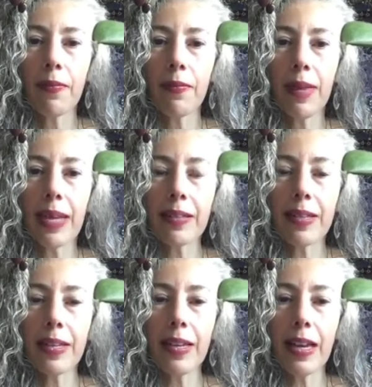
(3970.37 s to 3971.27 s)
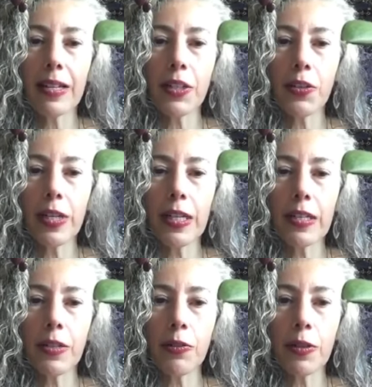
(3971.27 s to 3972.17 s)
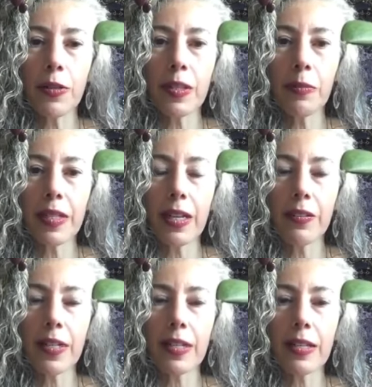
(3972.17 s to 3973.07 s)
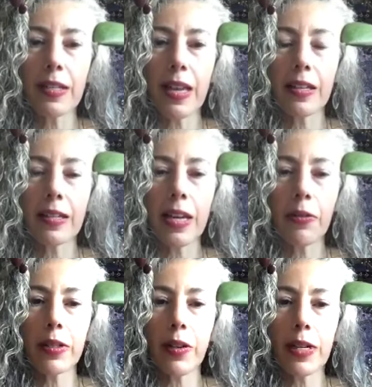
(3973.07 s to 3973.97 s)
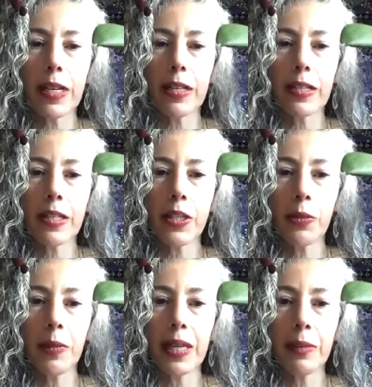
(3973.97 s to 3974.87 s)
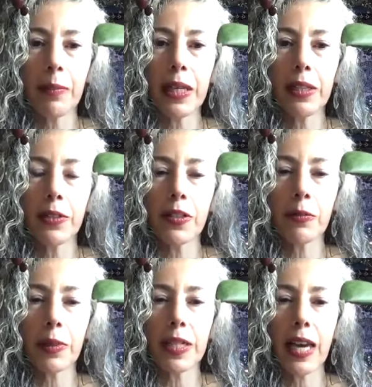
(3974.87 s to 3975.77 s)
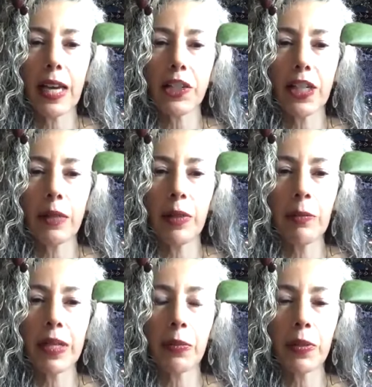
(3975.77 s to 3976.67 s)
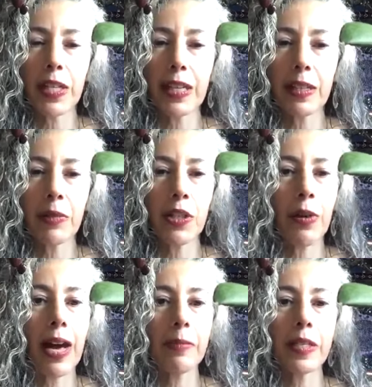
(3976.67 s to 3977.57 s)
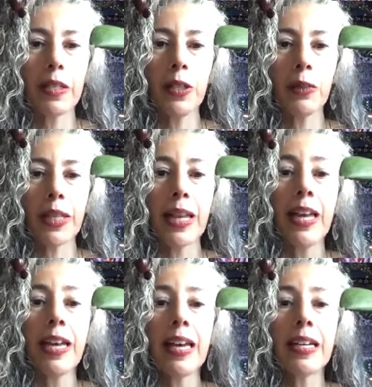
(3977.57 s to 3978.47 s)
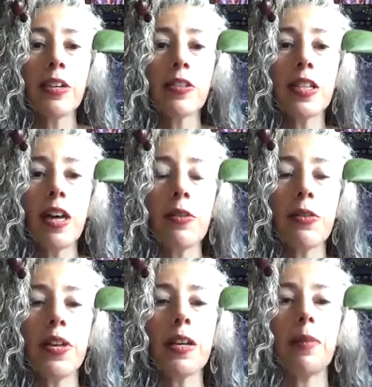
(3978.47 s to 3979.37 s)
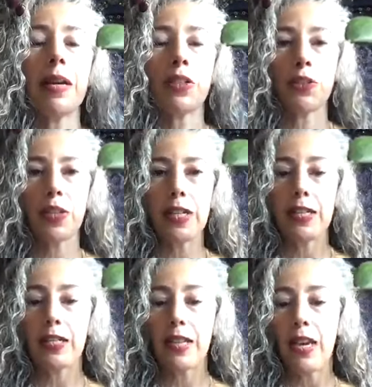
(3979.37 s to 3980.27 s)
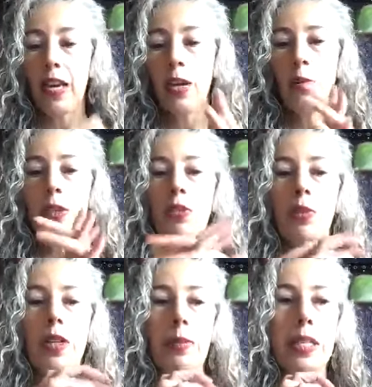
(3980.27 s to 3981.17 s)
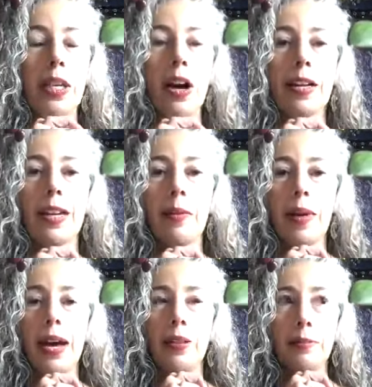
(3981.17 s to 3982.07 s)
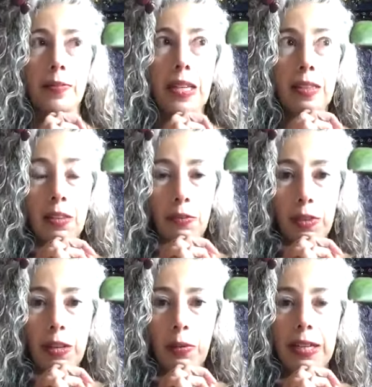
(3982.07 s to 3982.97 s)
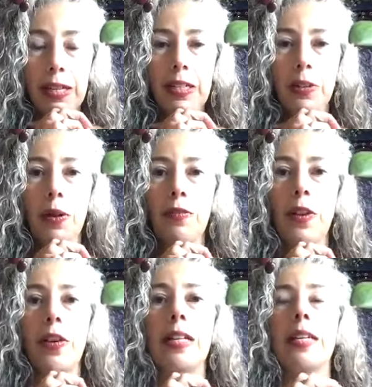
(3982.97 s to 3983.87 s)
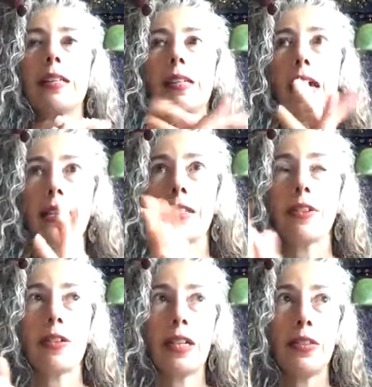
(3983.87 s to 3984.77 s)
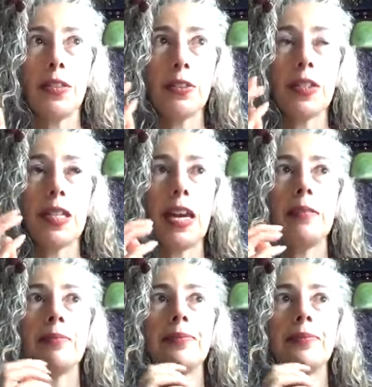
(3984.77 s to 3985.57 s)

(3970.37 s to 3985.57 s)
Maxie, yes, trees introduce themselves as sacred guardians to me, pillars of protection, and we must protect them too. Absolutely. And here's another thing about trees, which we're going to be talking about in the Awakening to Our Fairy Kin class starting on Thursday.